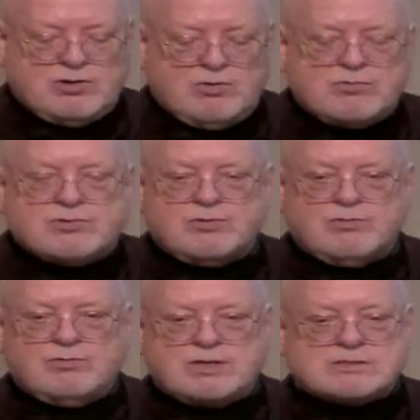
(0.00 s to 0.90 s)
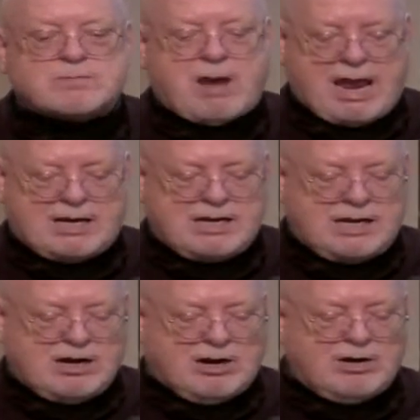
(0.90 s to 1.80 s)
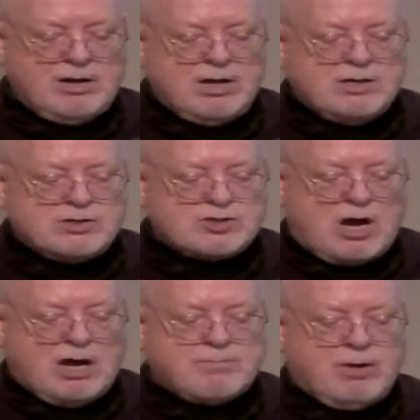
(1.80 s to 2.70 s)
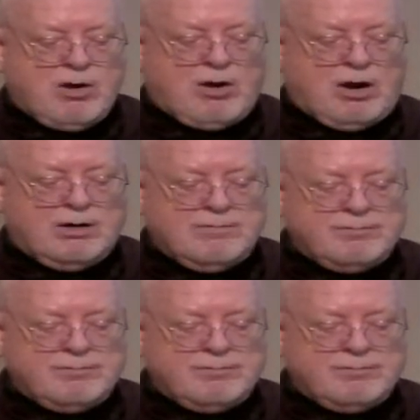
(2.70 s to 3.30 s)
due to this man here, John Muir.